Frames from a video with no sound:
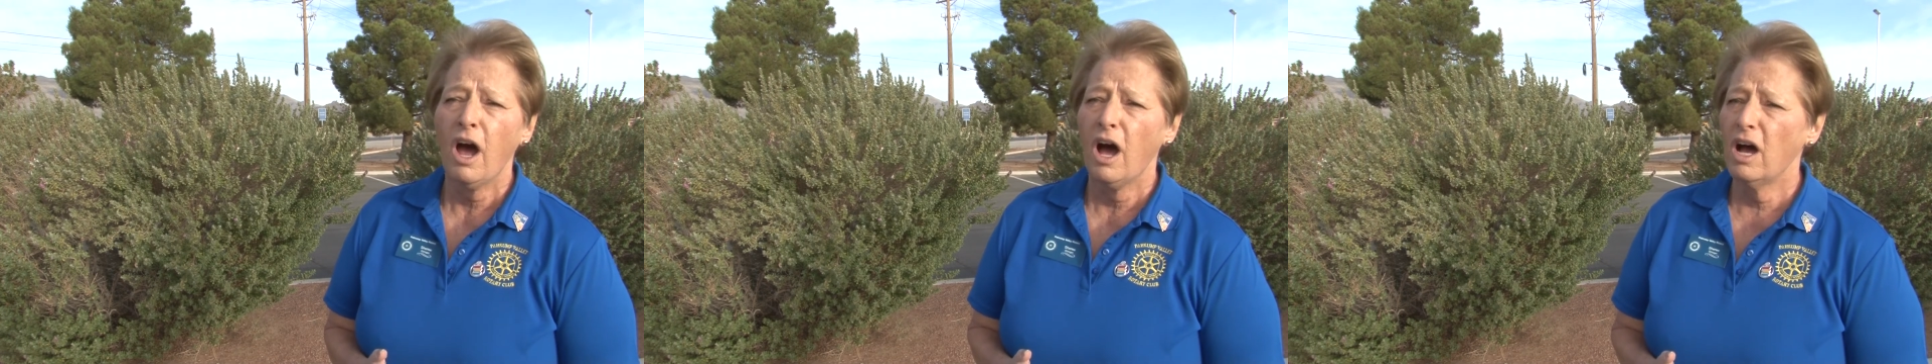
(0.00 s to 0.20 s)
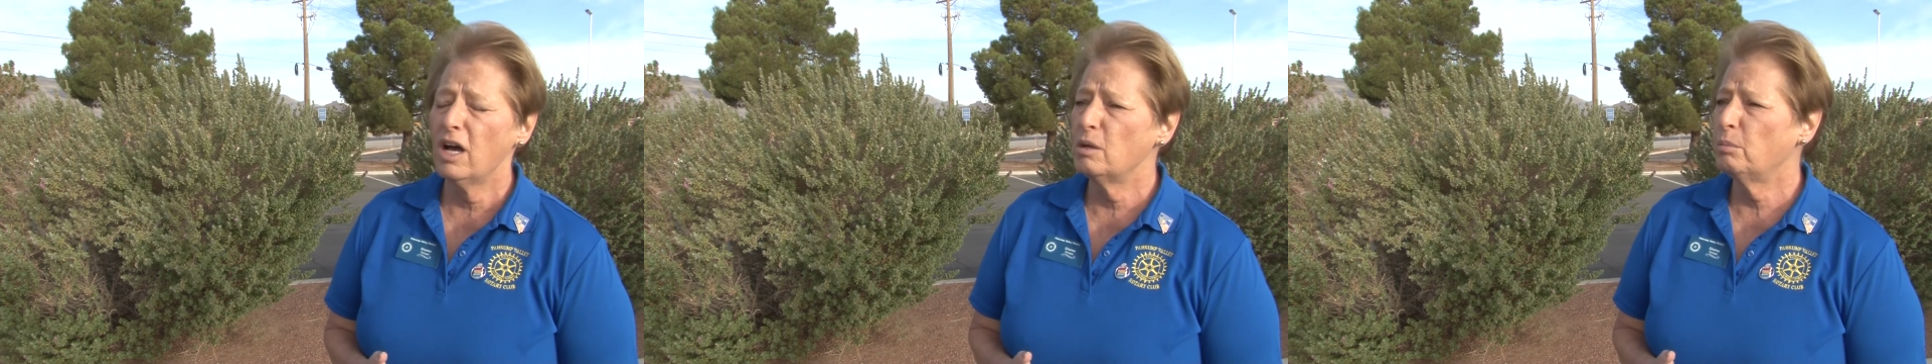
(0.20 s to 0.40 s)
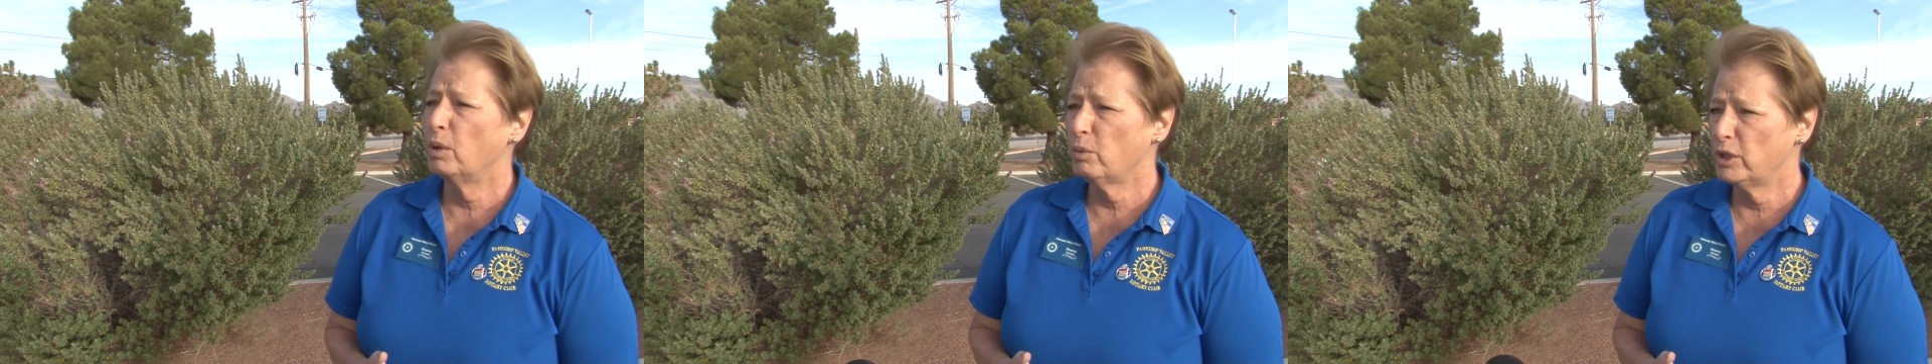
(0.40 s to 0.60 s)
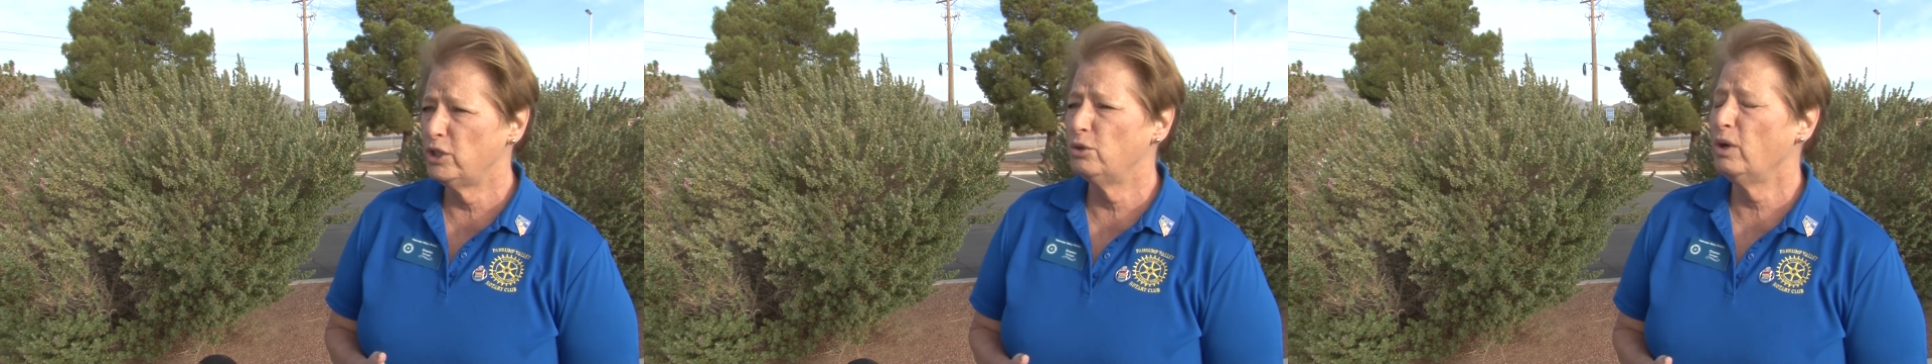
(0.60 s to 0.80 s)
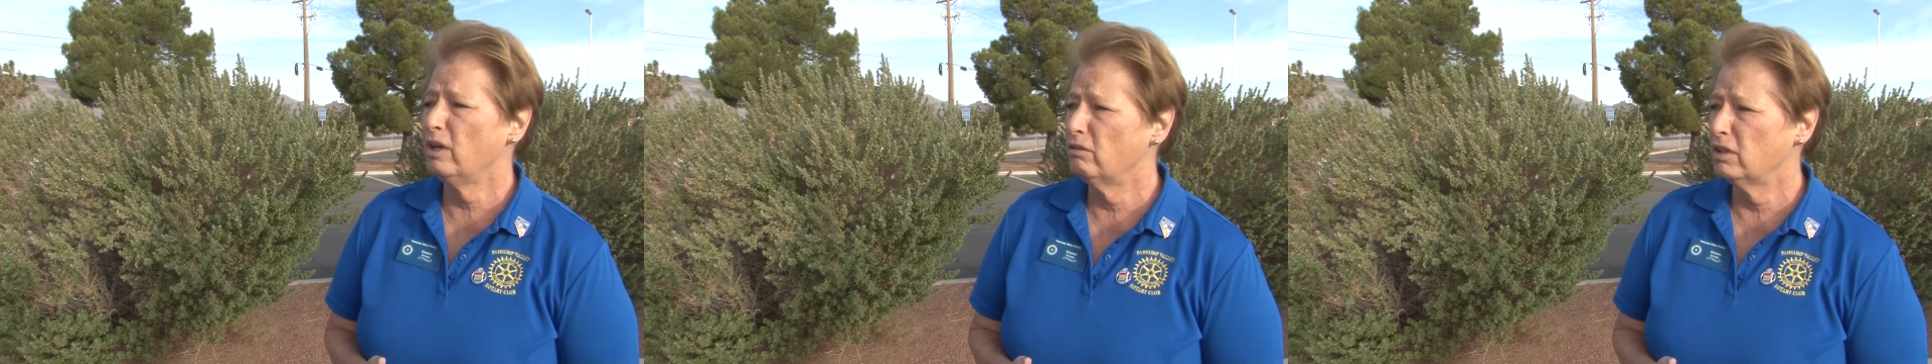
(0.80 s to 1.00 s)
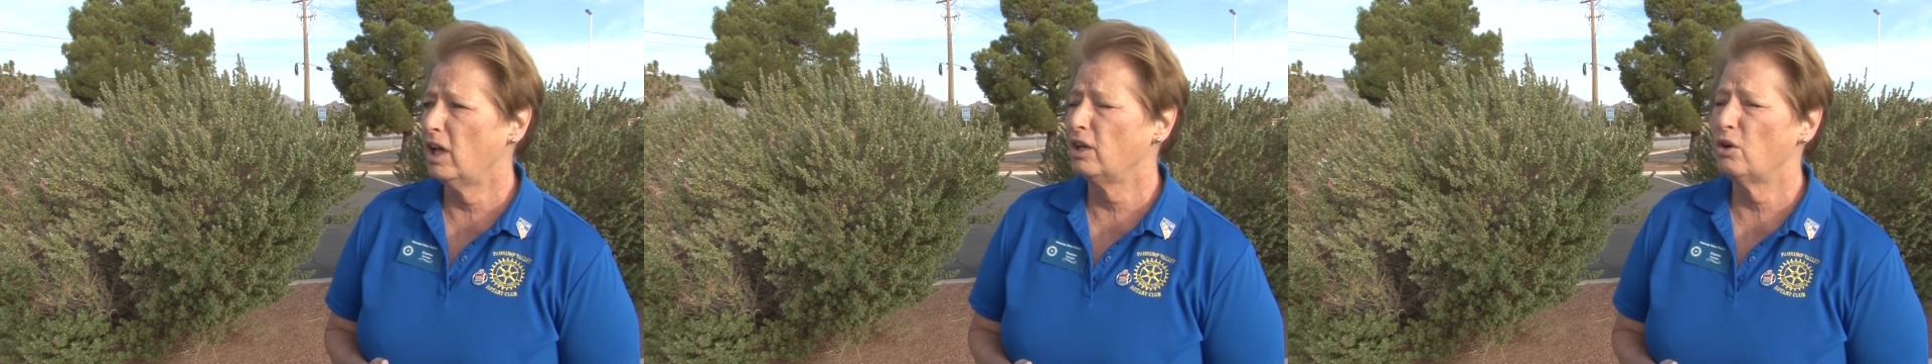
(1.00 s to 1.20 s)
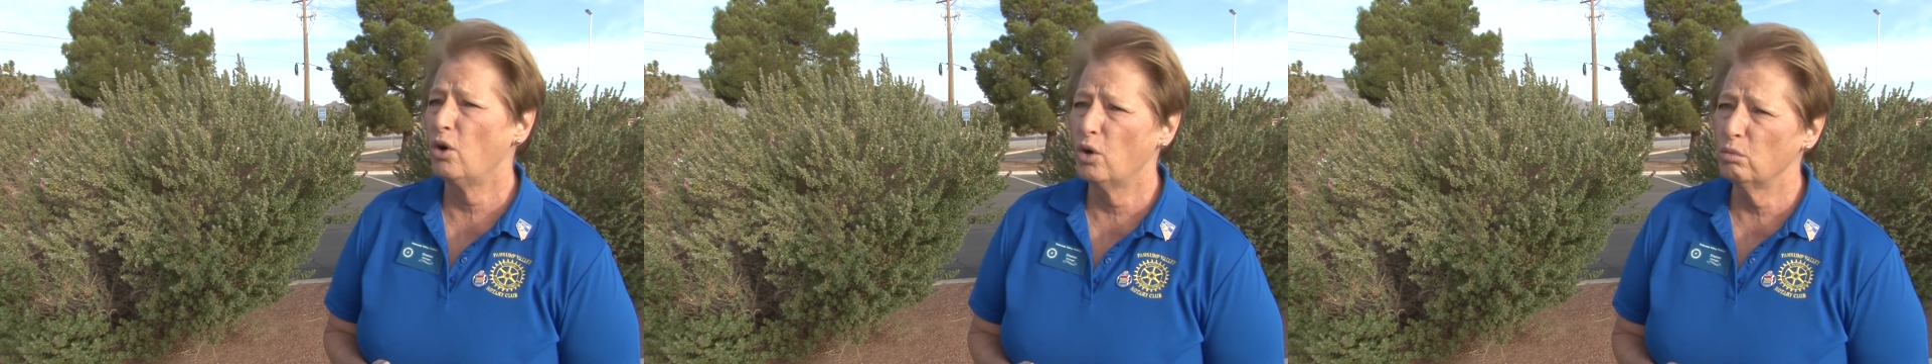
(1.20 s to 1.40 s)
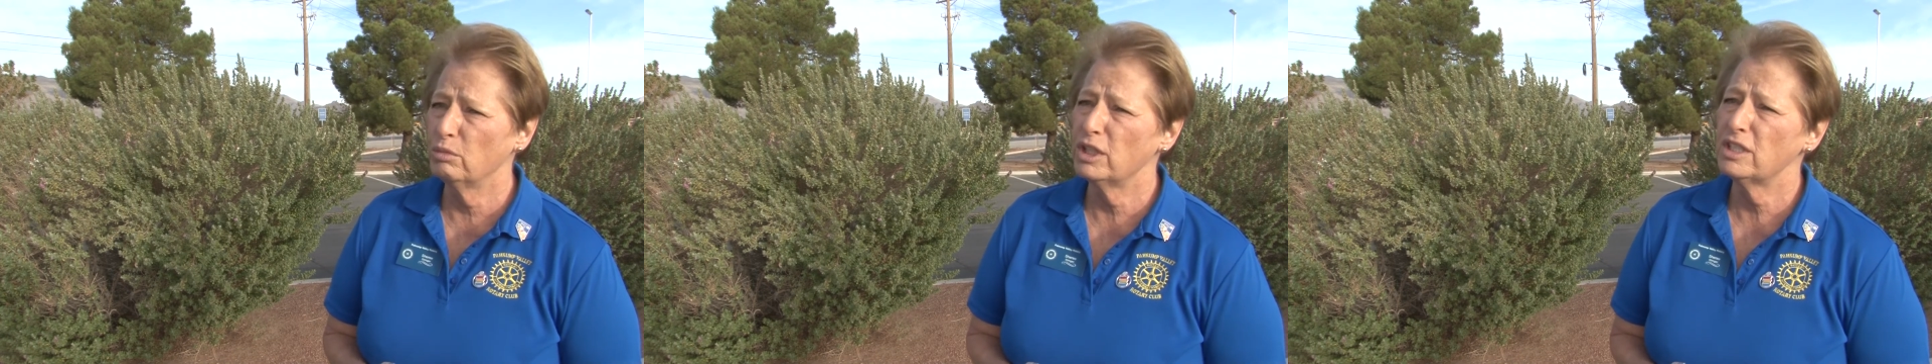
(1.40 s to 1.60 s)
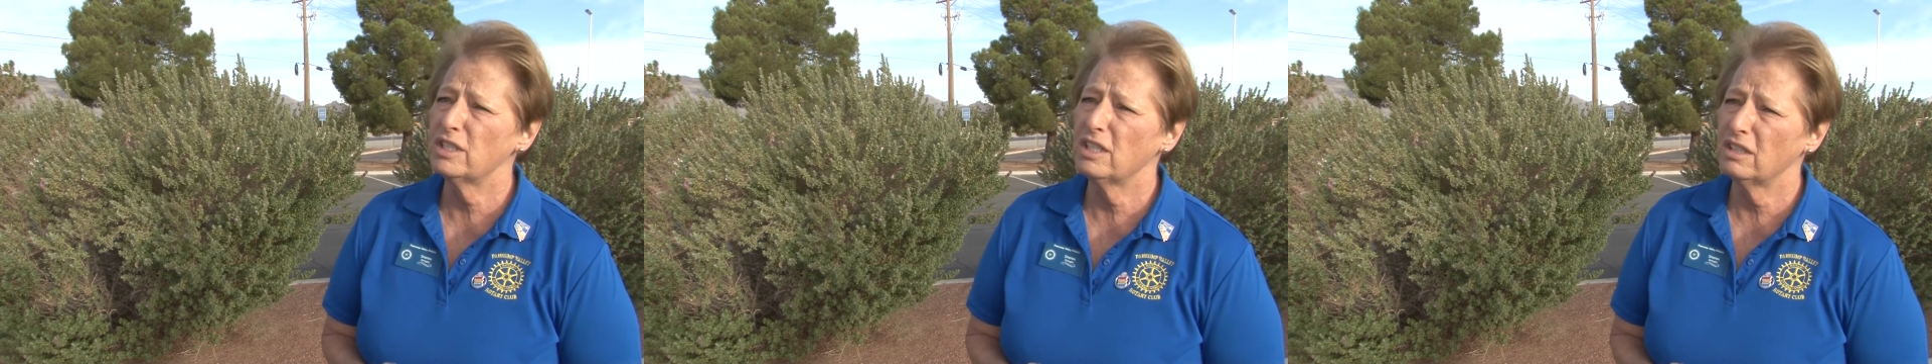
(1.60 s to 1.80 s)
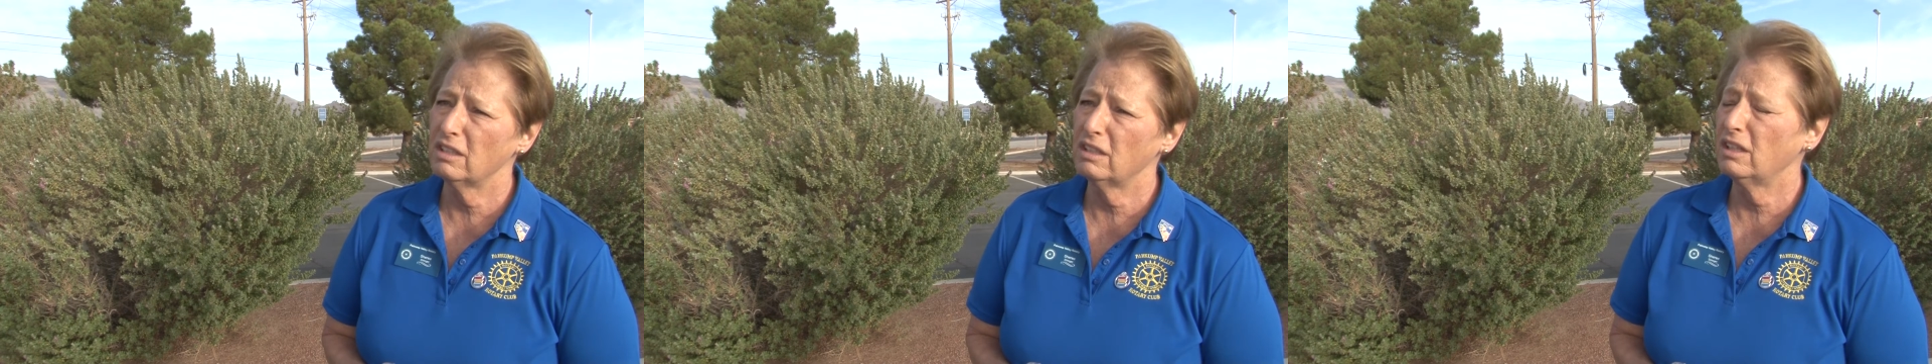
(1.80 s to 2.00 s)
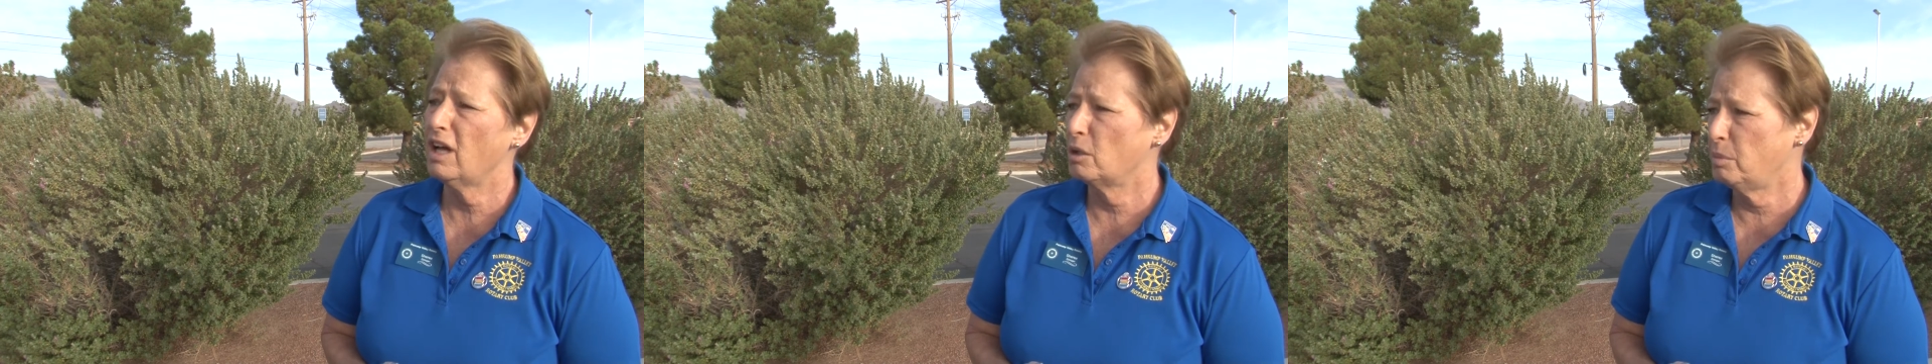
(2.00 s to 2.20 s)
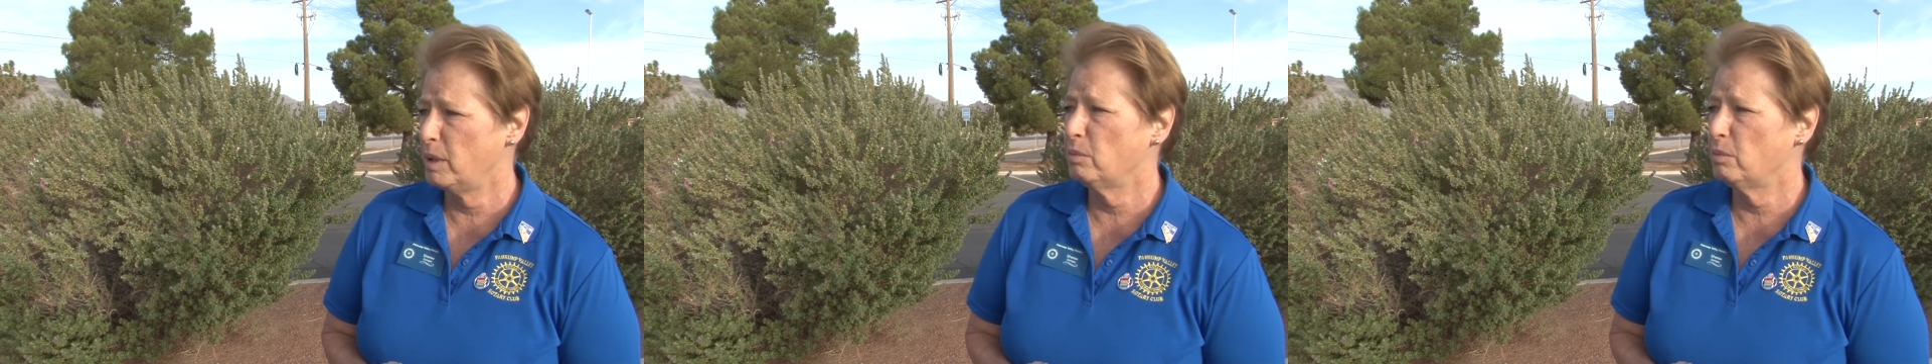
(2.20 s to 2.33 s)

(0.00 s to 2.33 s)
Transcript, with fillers: but we do have a lot of homeless and a lot of